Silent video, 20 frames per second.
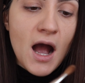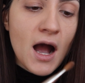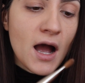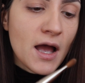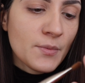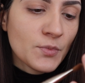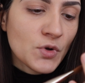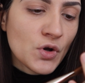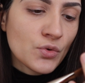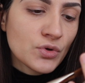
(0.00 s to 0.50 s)

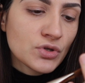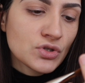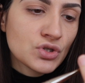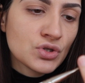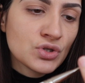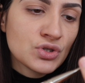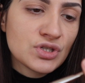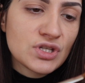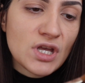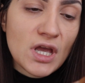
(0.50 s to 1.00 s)
I'm going
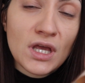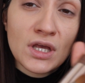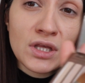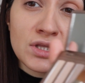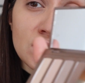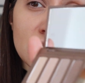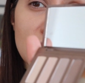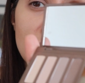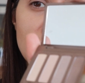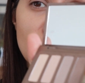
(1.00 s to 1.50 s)
to
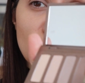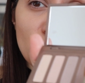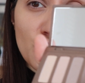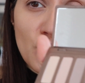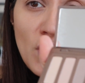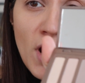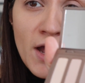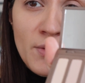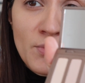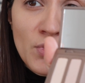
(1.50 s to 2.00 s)
take this
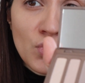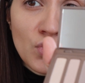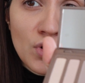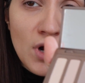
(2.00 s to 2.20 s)
Primal